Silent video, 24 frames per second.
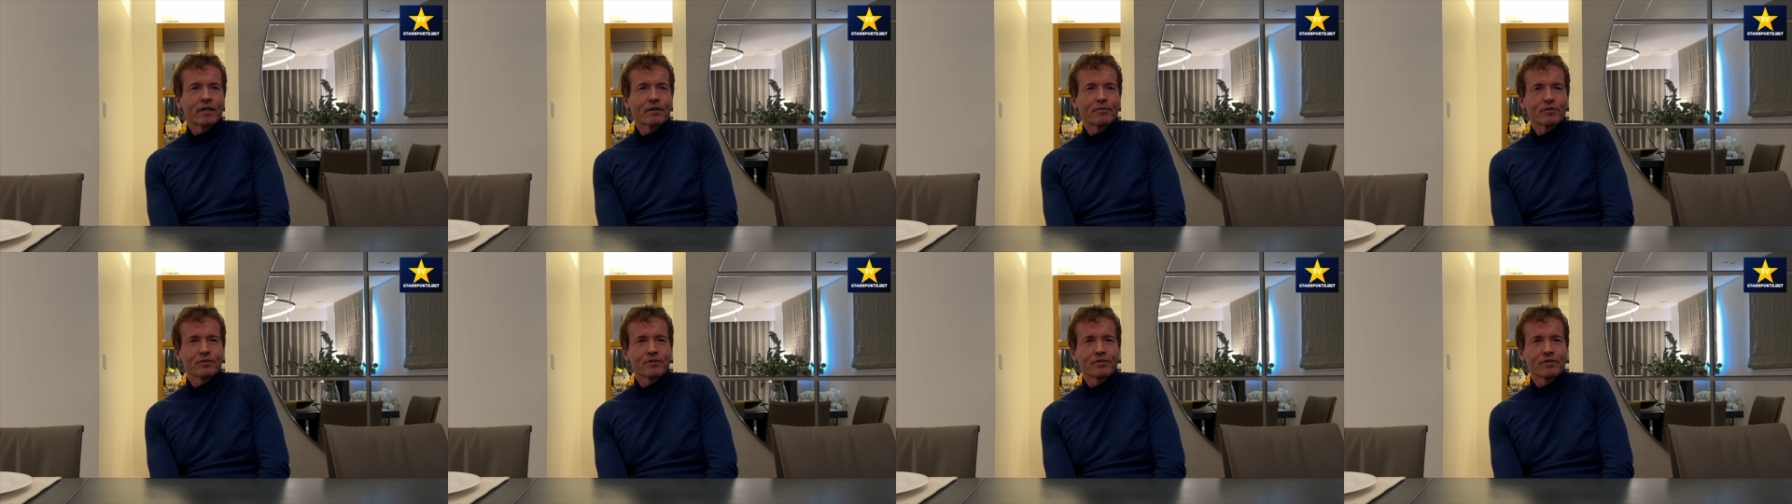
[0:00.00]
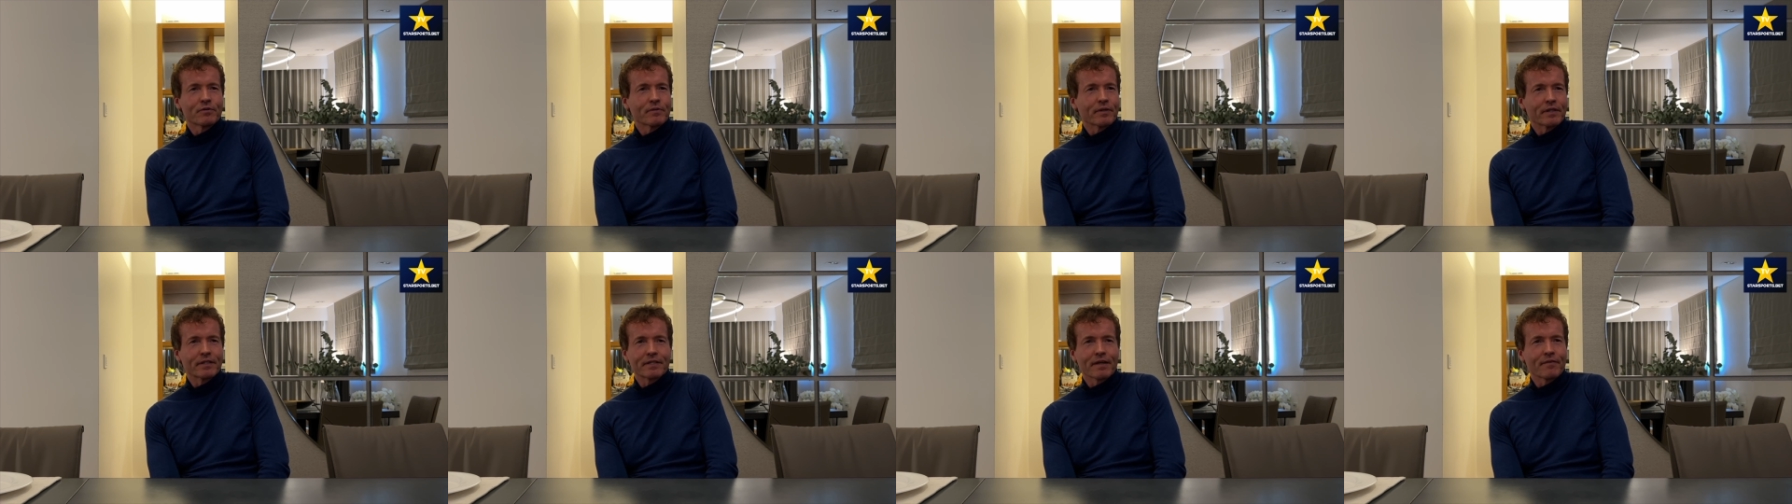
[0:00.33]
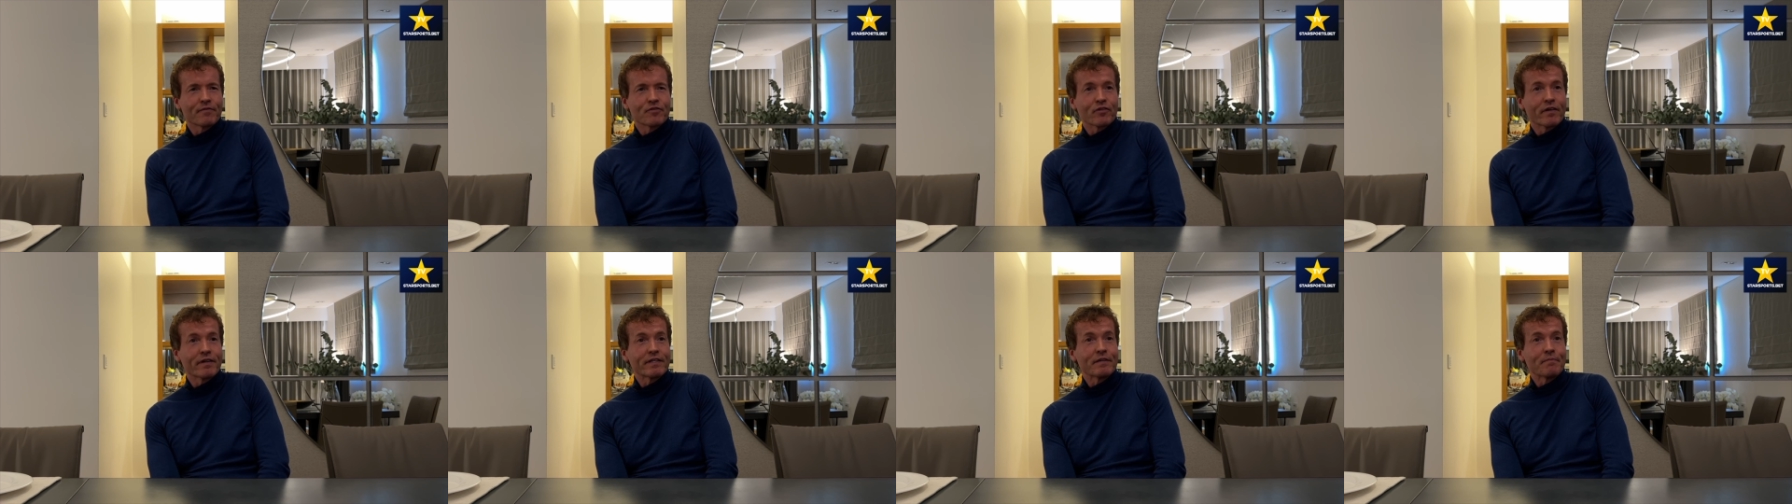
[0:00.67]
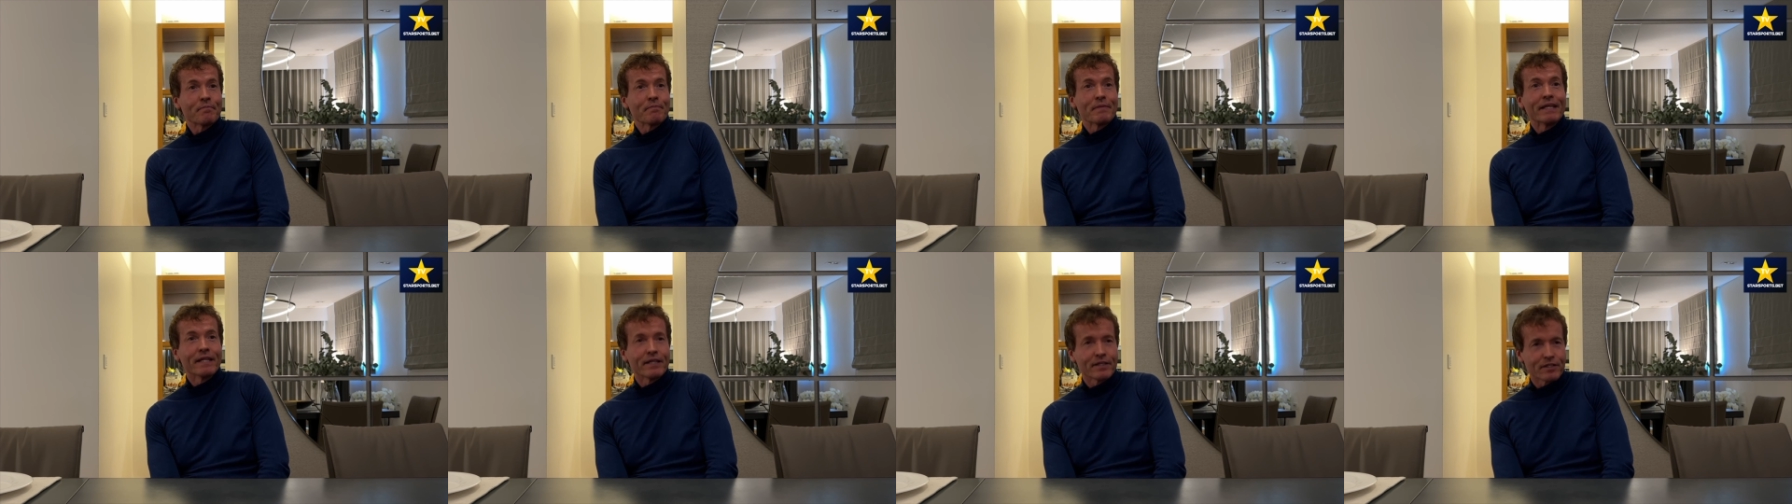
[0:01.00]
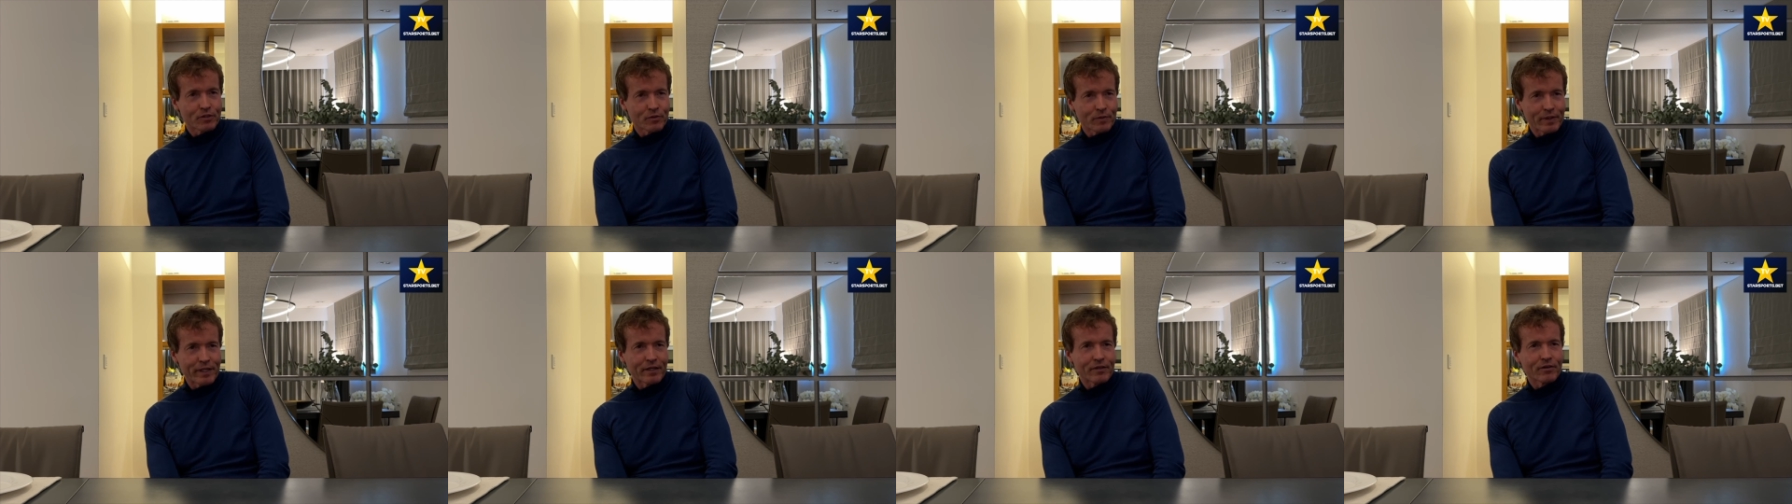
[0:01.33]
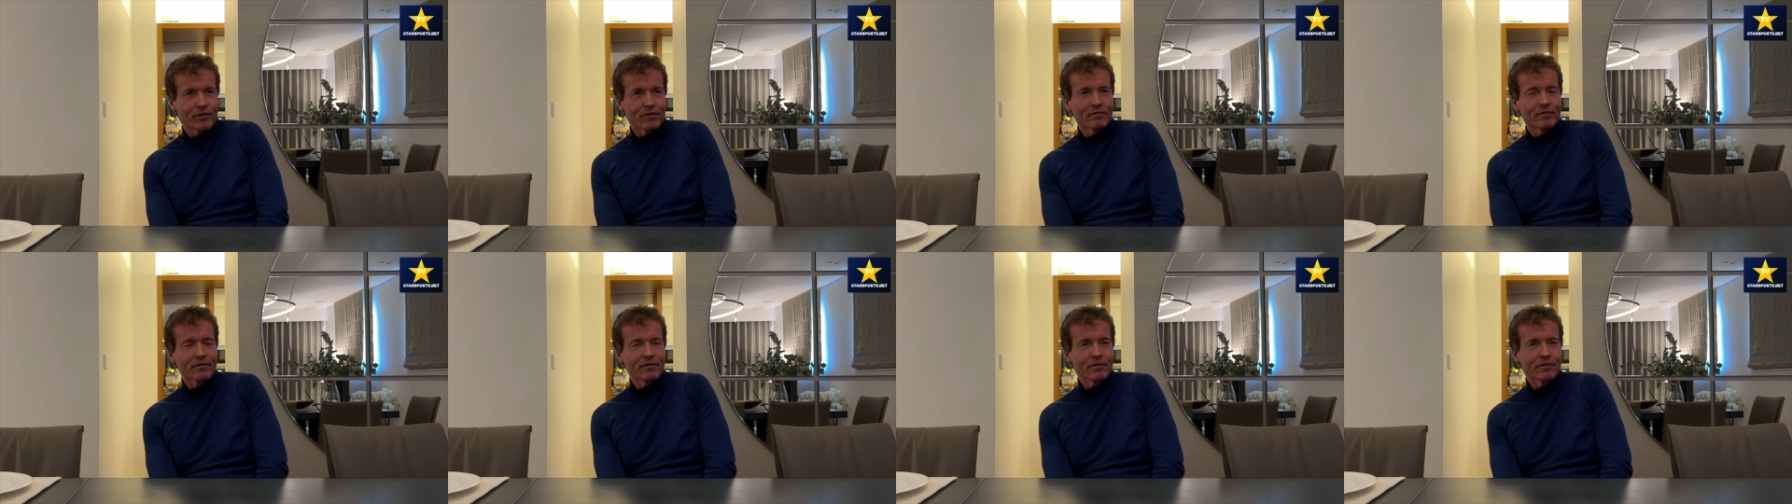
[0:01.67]
I wasn't doing 70 or 80 minutes a week
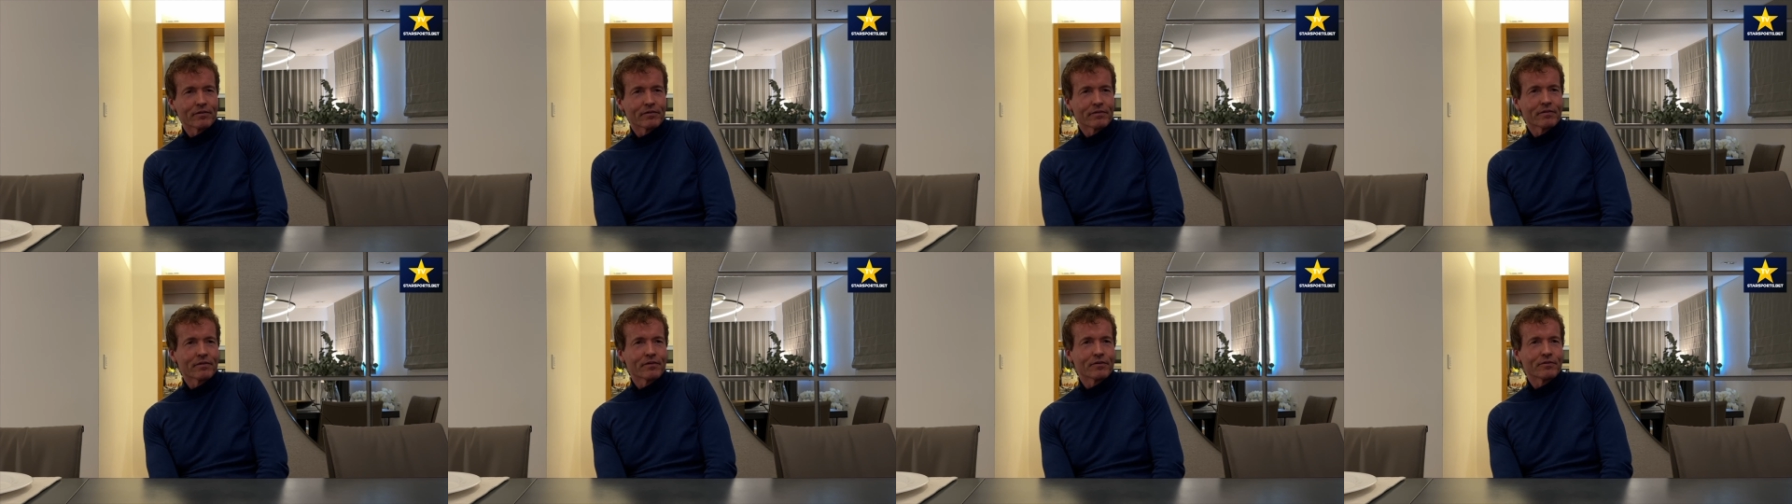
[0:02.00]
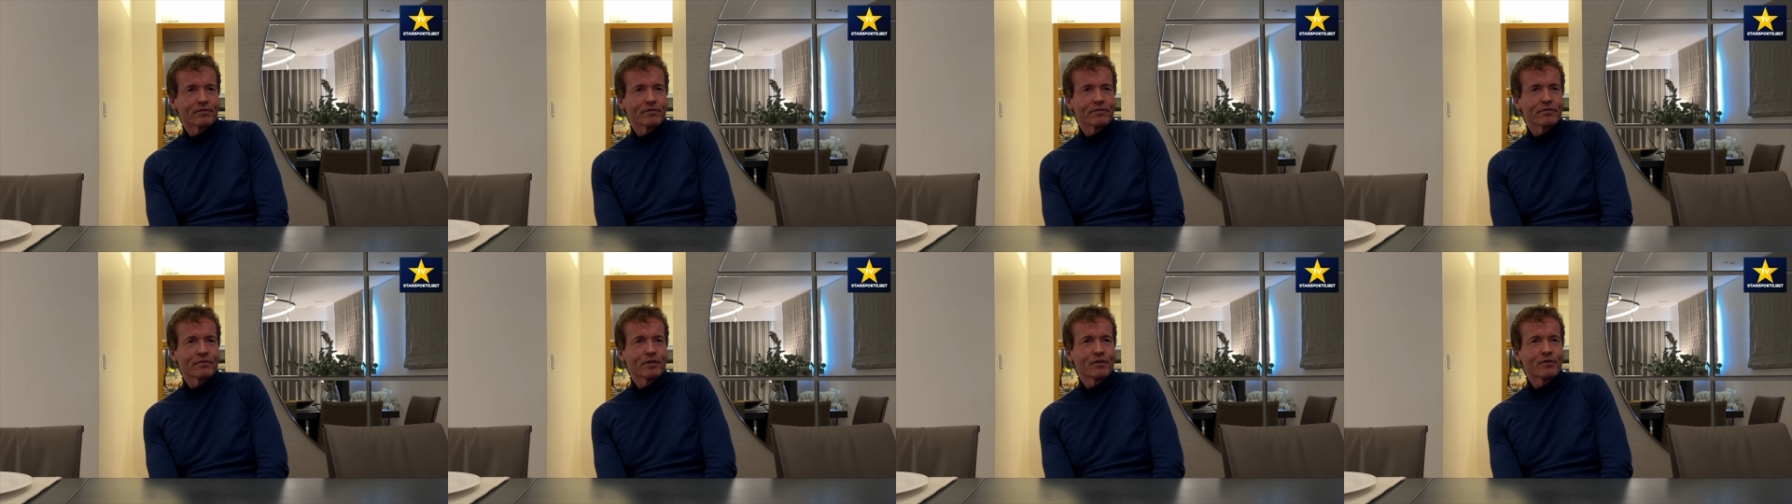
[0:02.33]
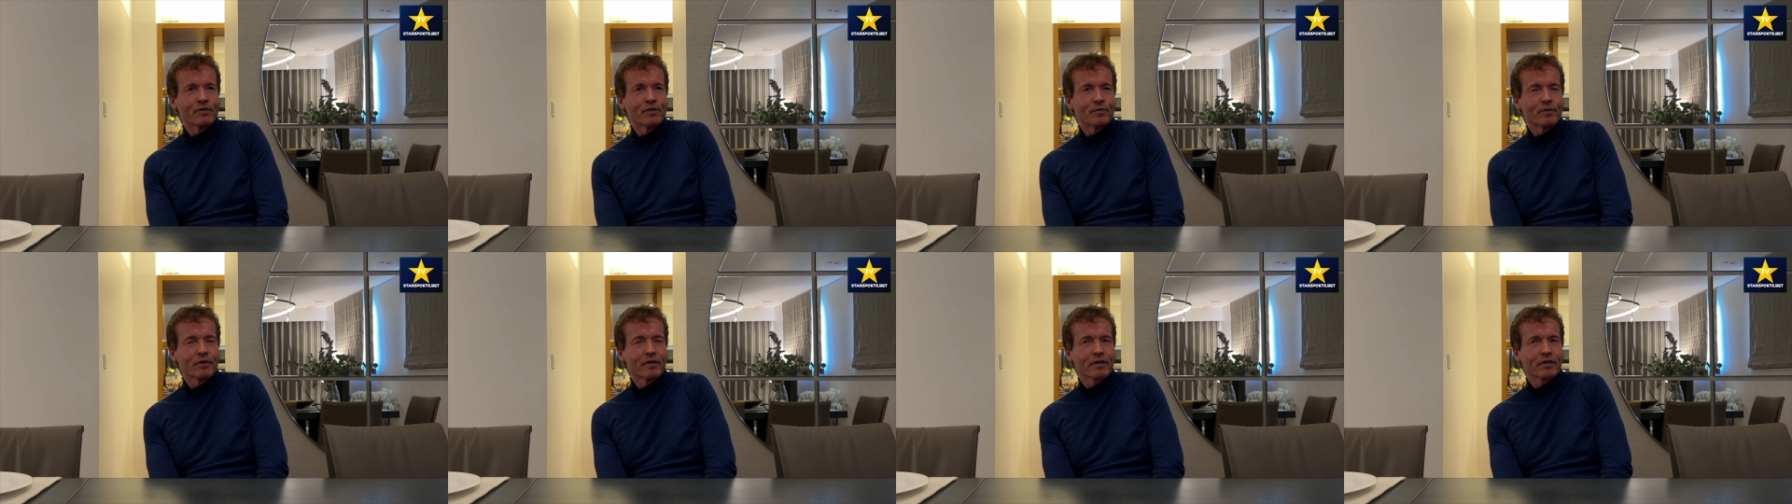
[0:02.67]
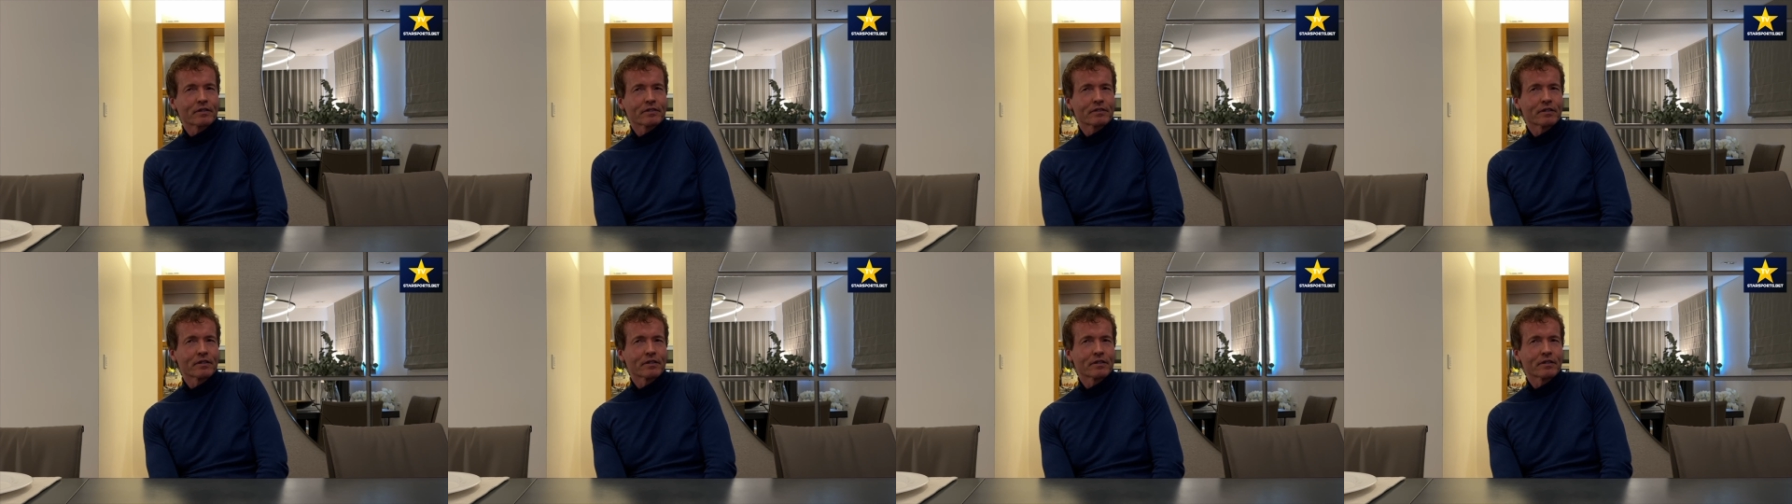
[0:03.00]
on uni work.